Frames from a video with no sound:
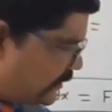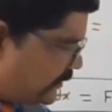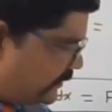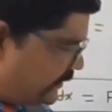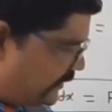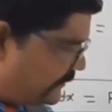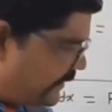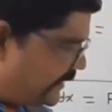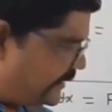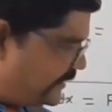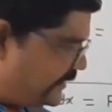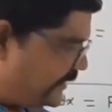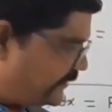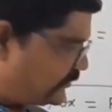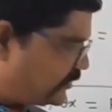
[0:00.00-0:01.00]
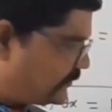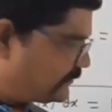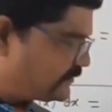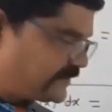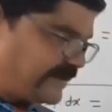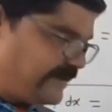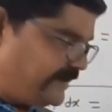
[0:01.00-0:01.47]
dy dx of
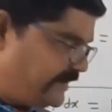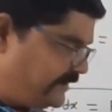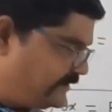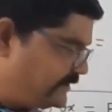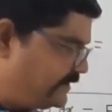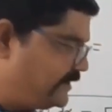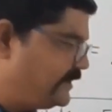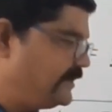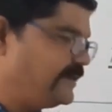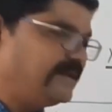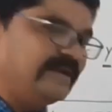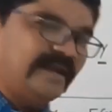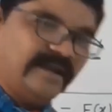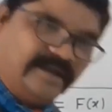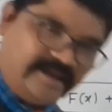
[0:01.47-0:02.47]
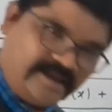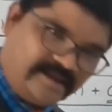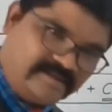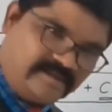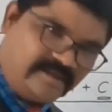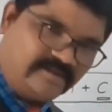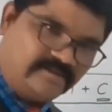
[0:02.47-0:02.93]
sin x
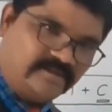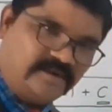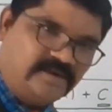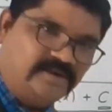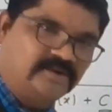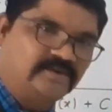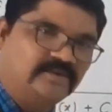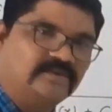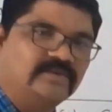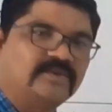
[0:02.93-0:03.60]
is equal to